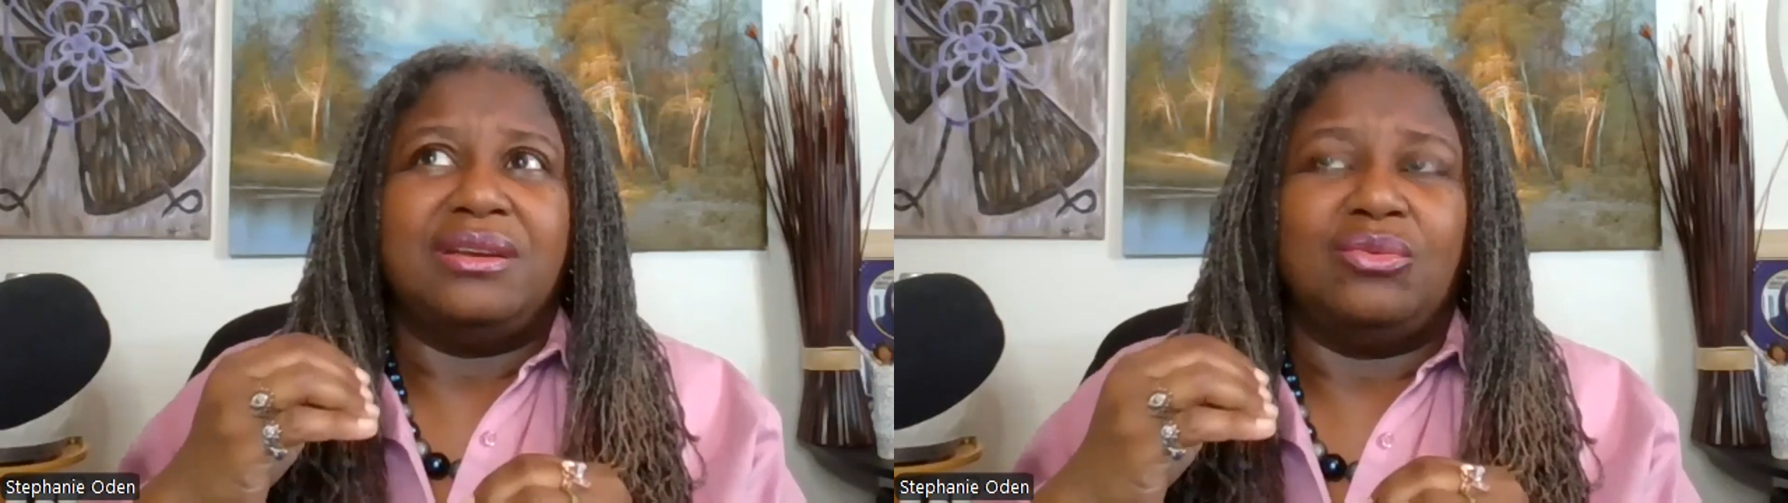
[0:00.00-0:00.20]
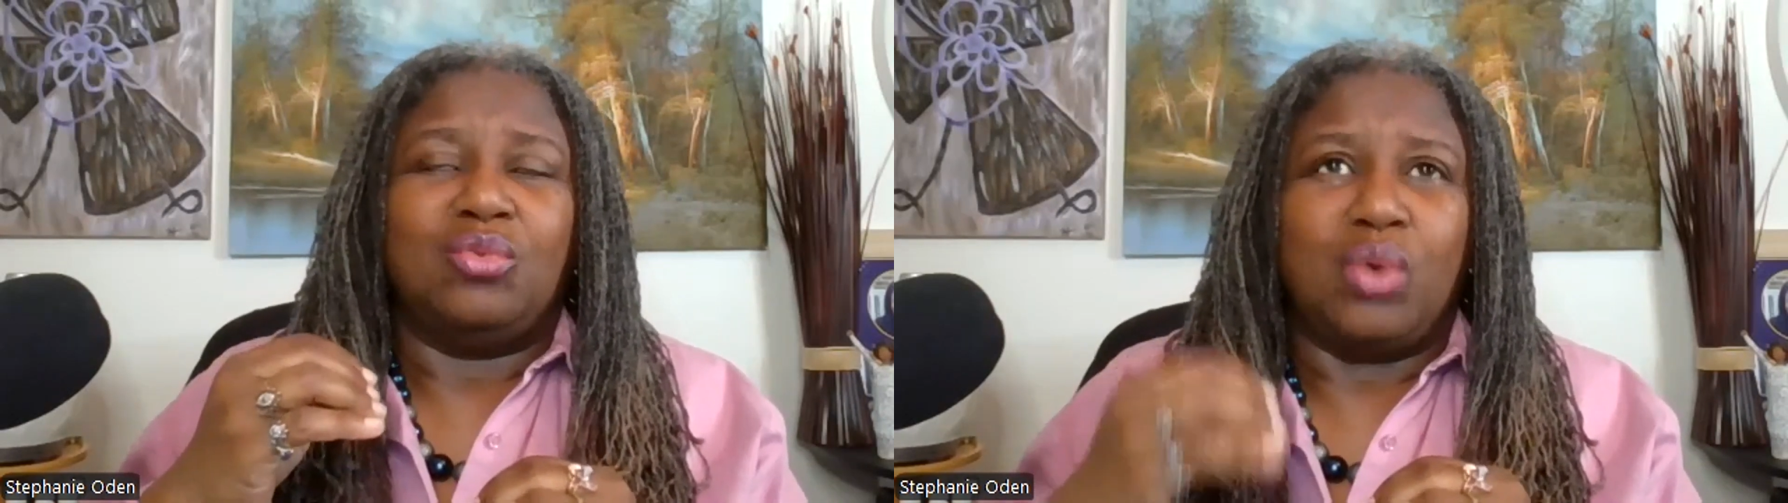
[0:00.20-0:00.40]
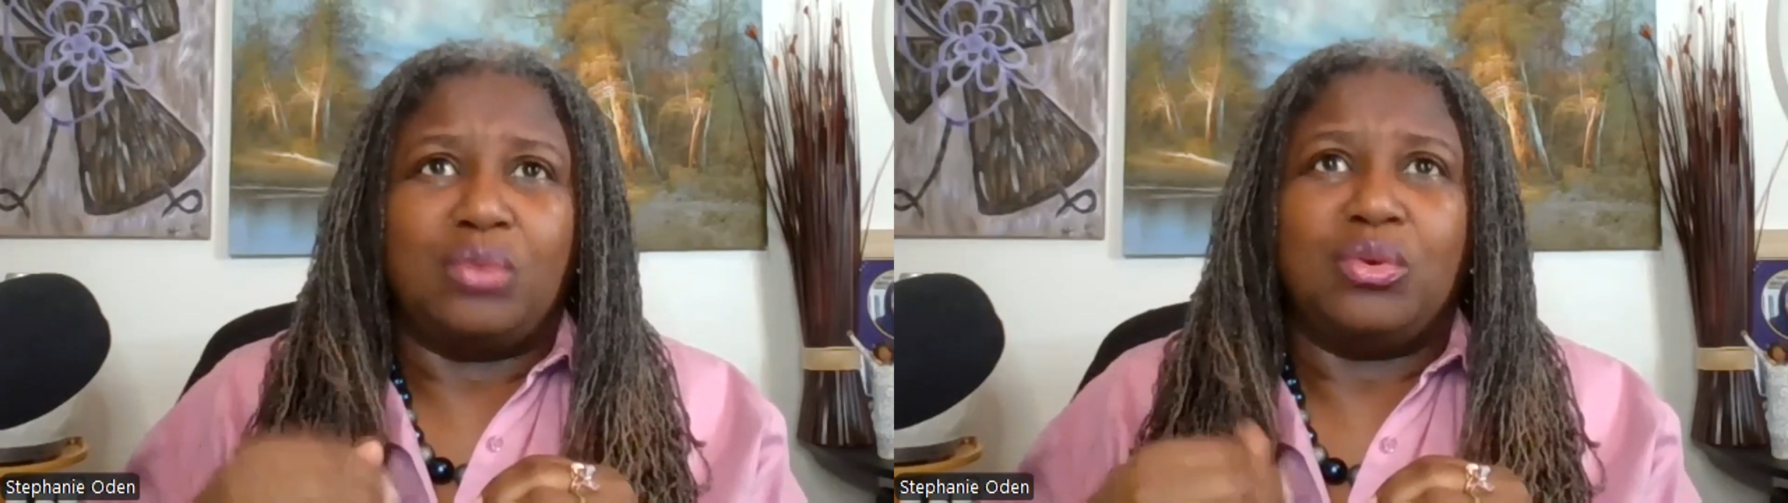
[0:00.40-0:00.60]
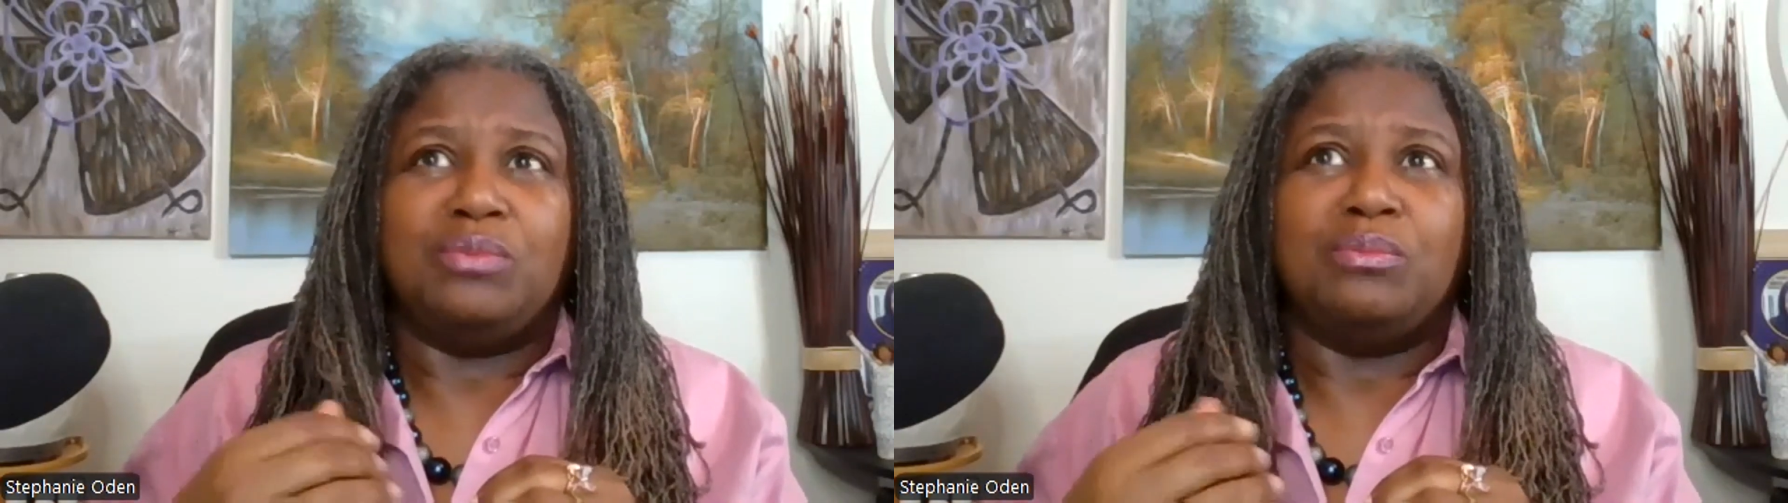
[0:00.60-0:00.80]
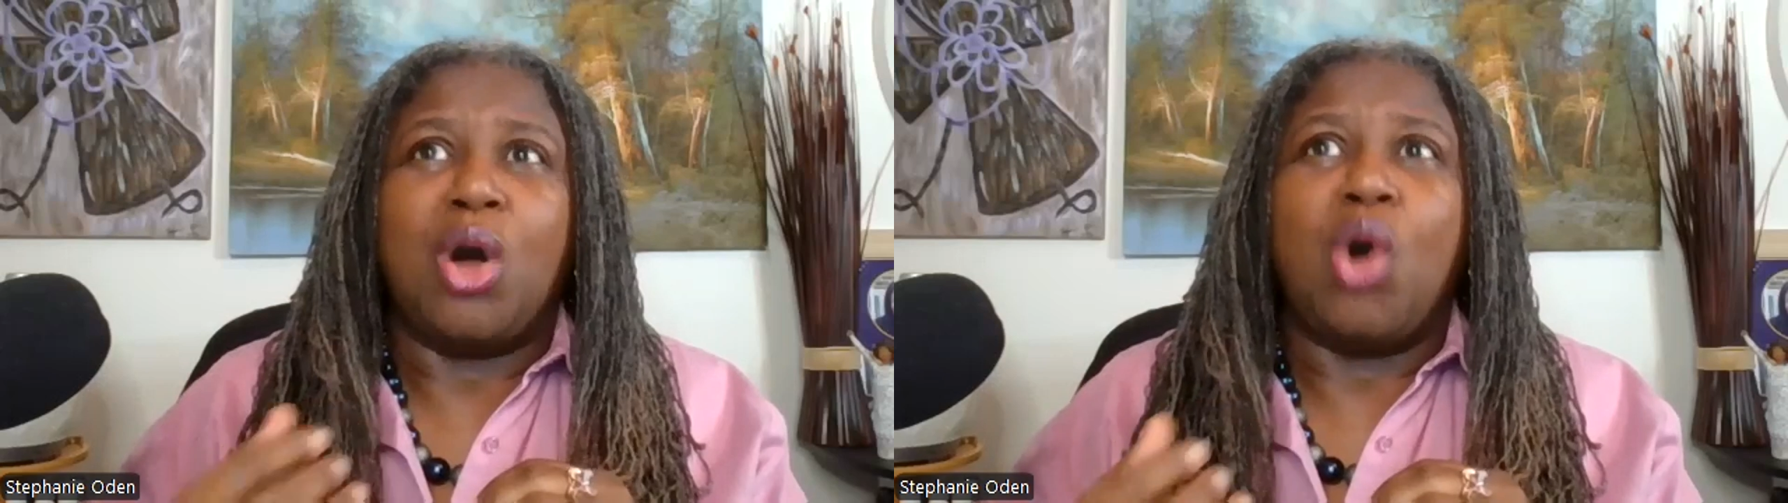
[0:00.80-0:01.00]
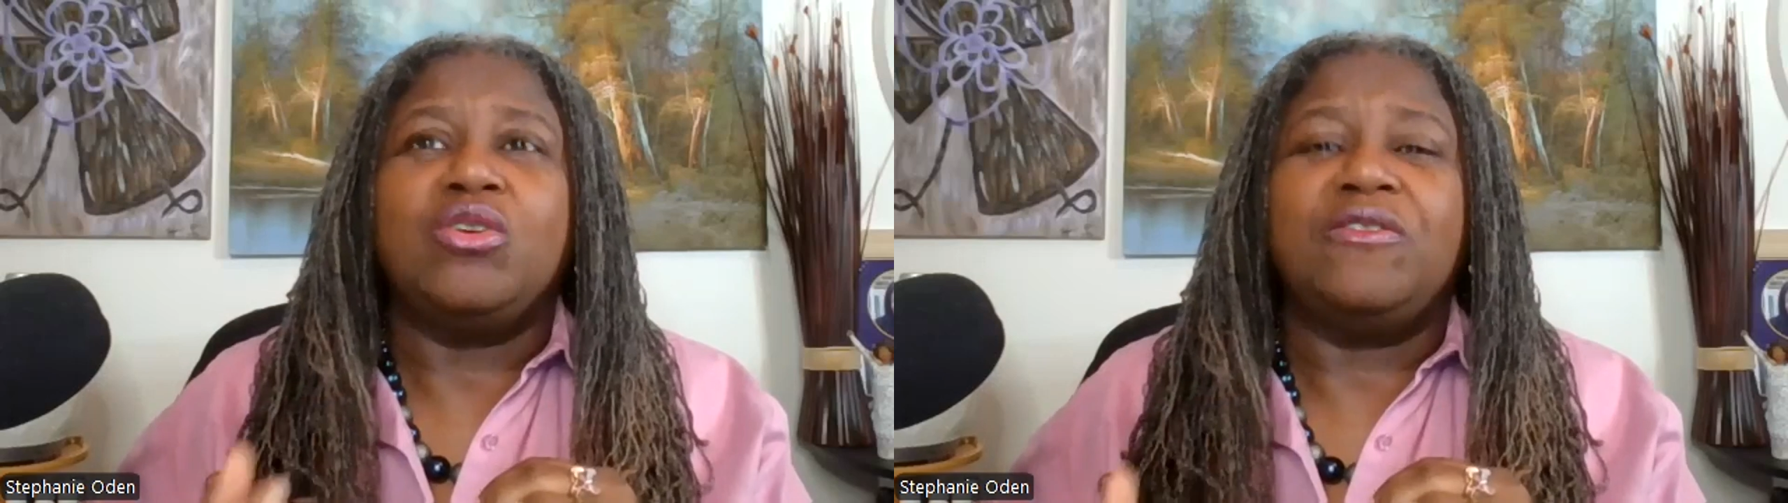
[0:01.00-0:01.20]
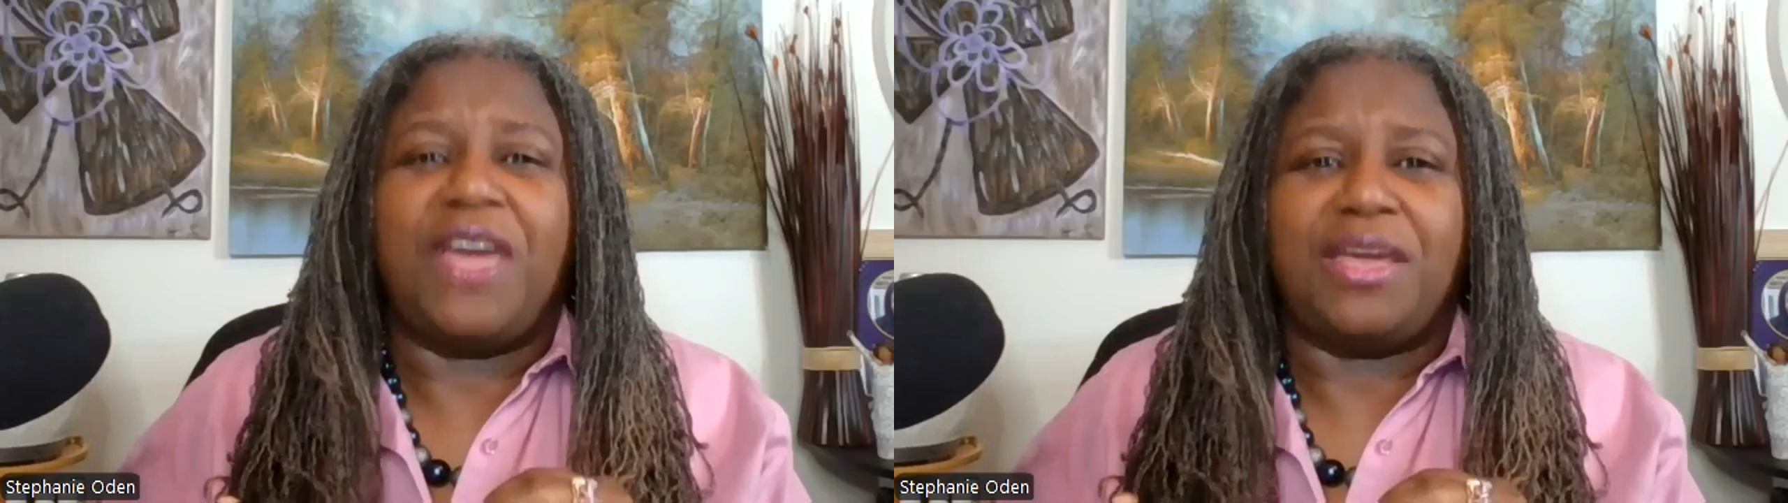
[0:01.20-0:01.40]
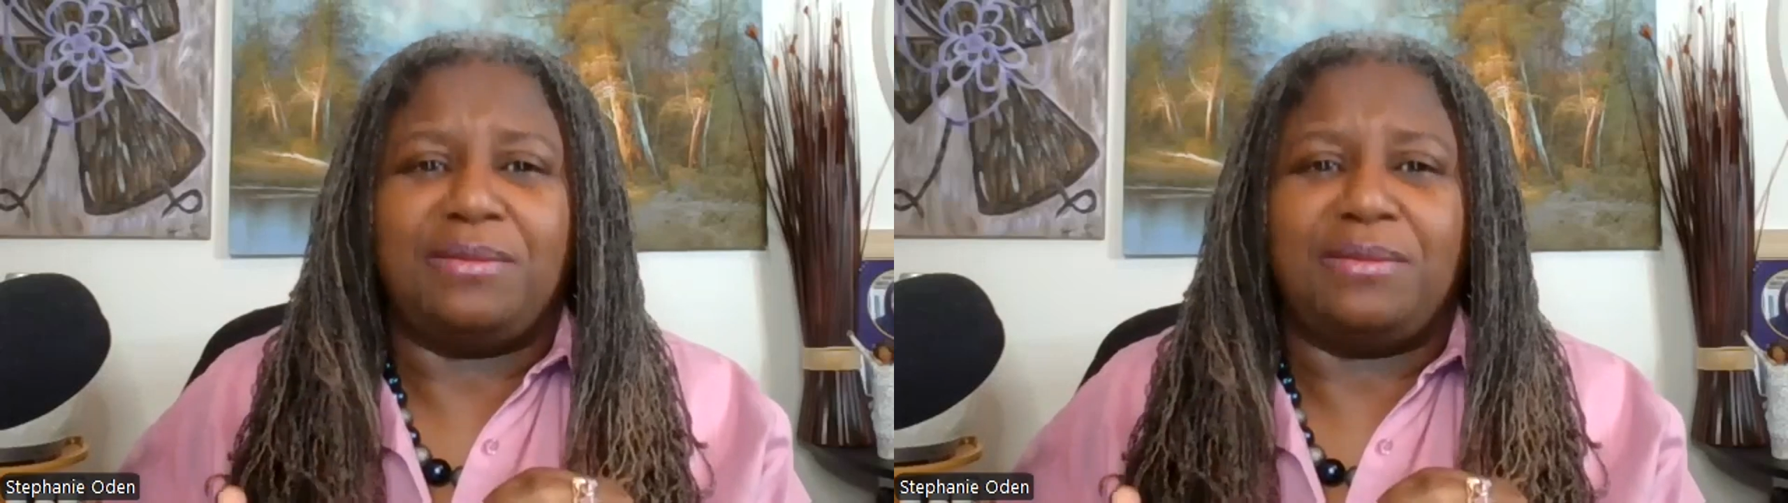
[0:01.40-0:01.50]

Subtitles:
what would motivate